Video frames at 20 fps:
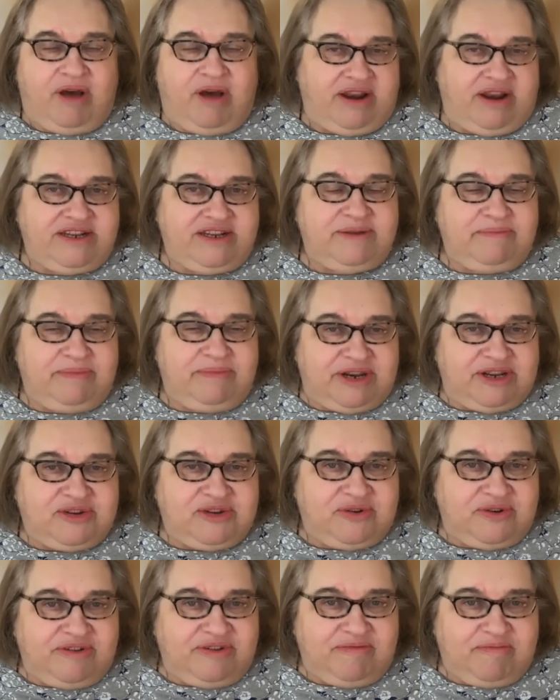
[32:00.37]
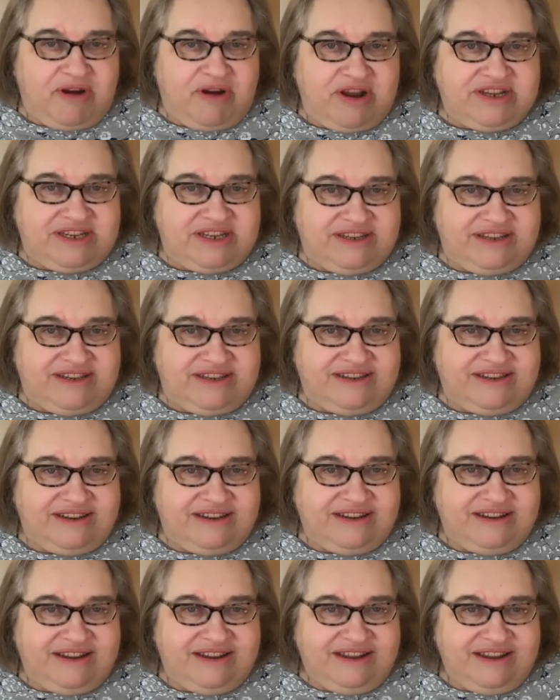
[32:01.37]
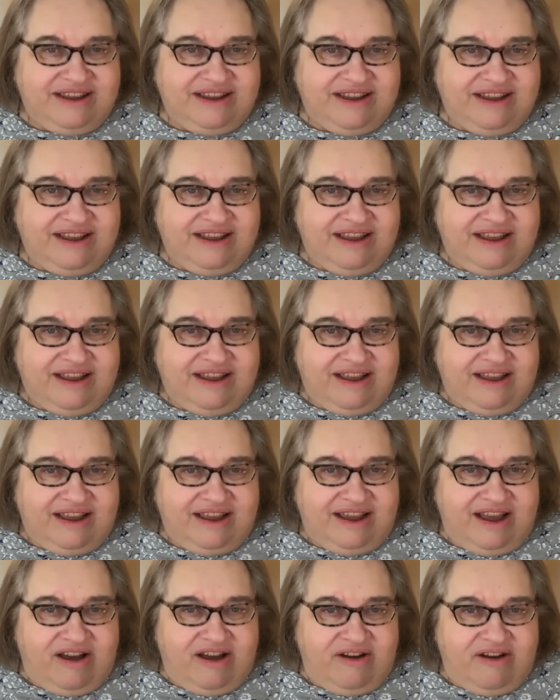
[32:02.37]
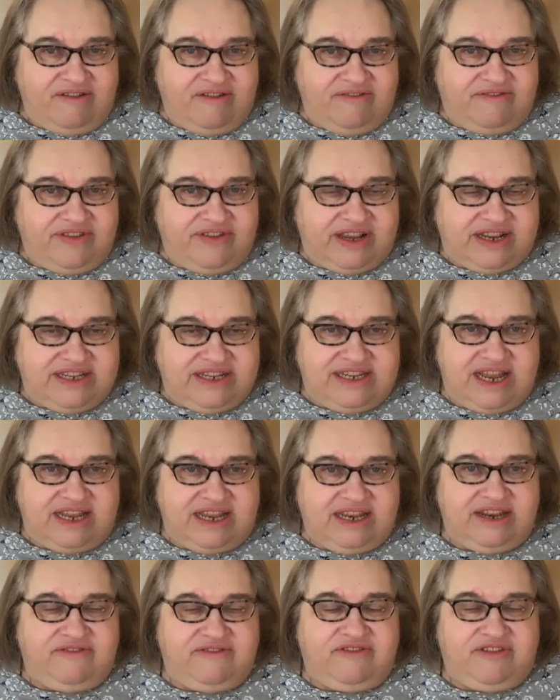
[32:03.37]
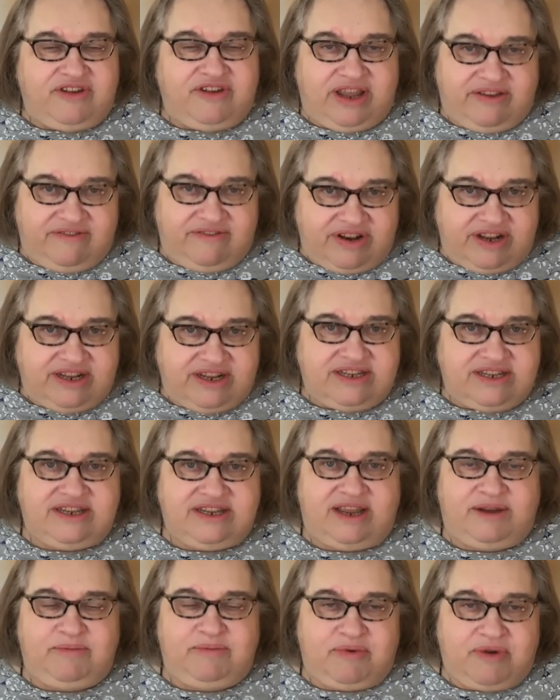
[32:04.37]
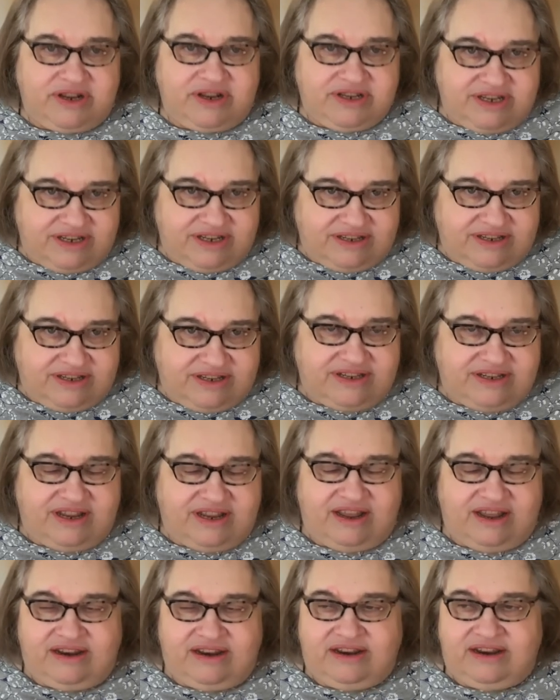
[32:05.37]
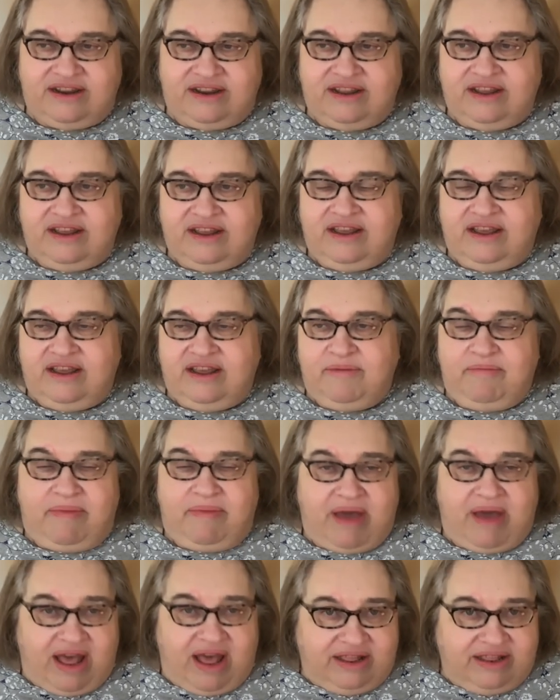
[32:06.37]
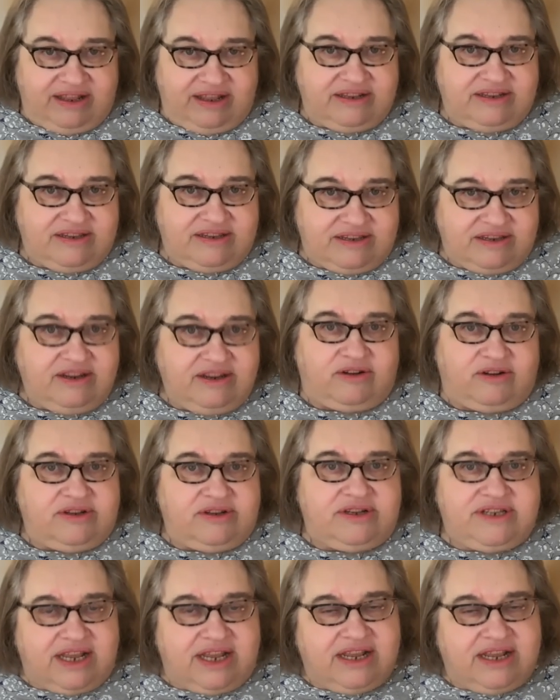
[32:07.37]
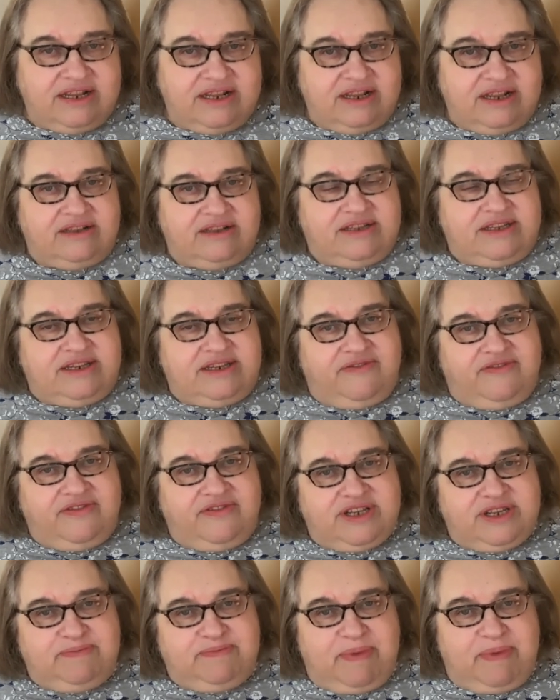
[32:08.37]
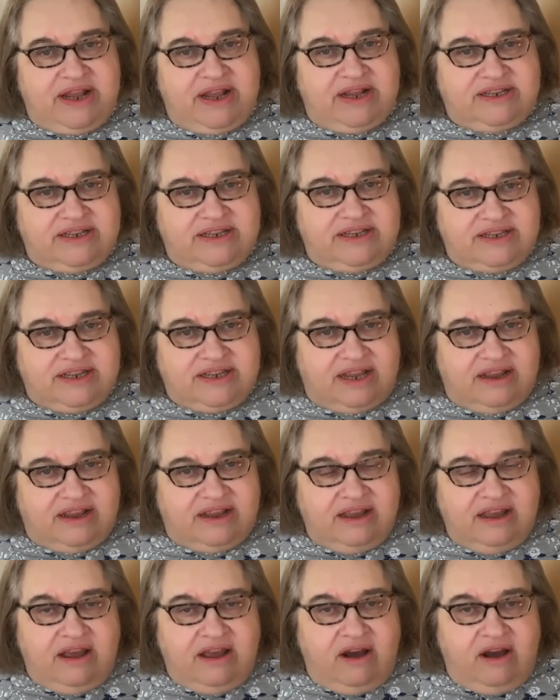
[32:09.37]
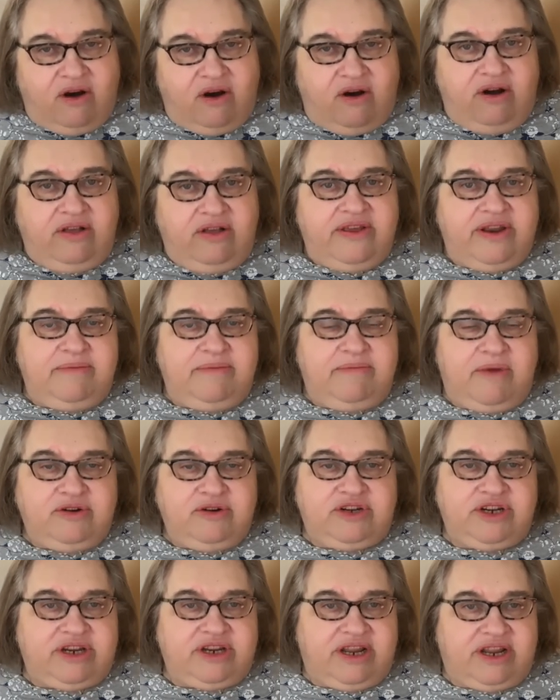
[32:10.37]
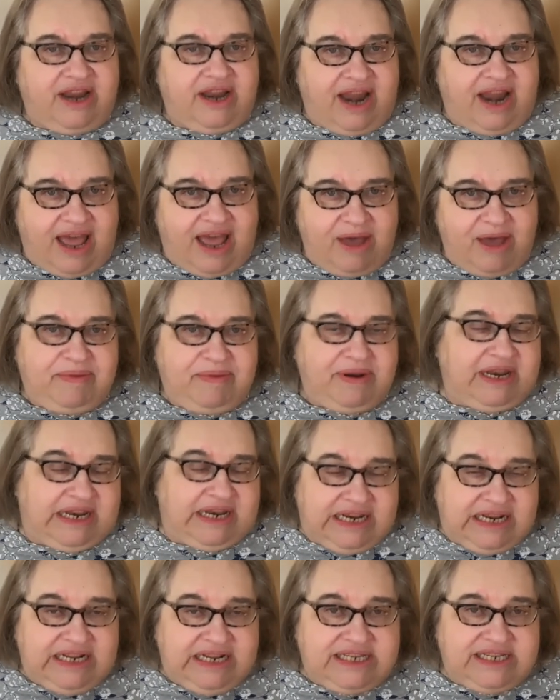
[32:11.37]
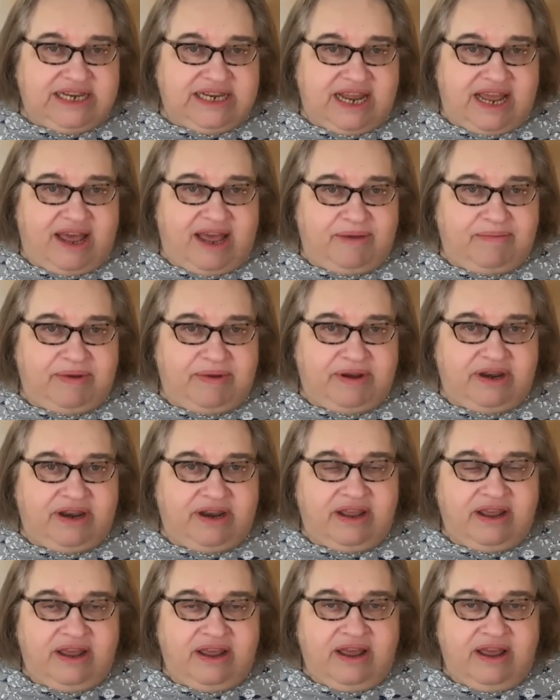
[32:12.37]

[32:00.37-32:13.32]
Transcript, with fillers: Mine is a ministry of presence, of extending forgiveness and presence and balance. You know, it's like a, a different space. It's like all that emotion can happen, it needs to happen,